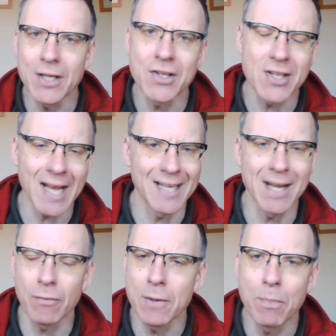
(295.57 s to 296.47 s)

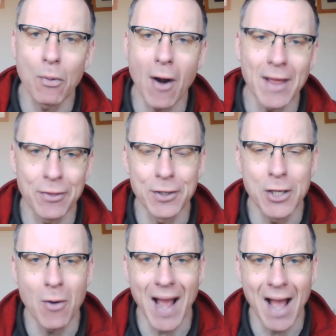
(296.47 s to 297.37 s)
second, every breath that
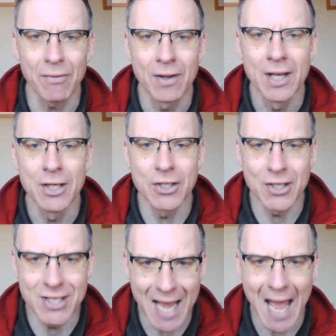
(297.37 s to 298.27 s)
you have
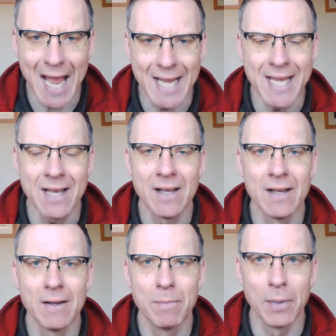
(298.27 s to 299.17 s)
today
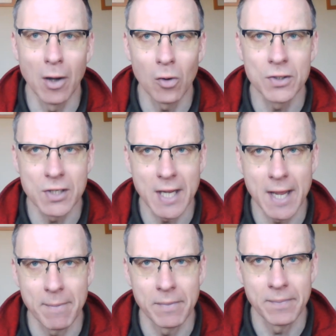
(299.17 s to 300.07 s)
belongs to
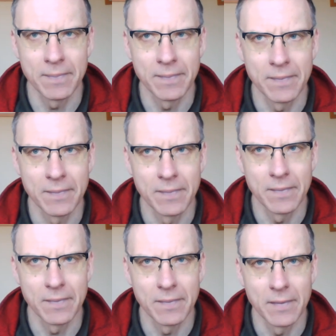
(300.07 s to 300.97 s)
him.
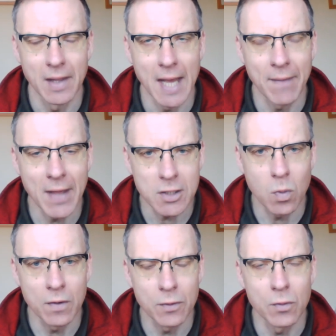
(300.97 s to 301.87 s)
And
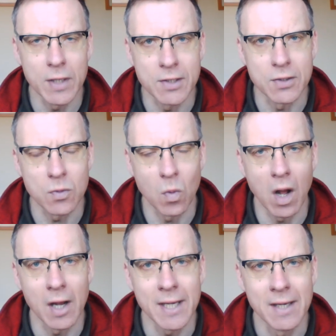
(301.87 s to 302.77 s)
that's one of the reasons
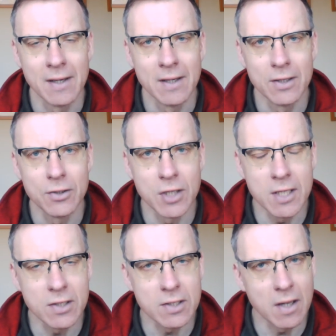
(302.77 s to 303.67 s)
why
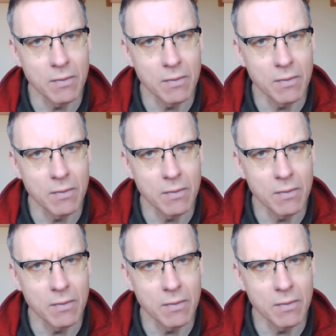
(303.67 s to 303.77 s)
Jesus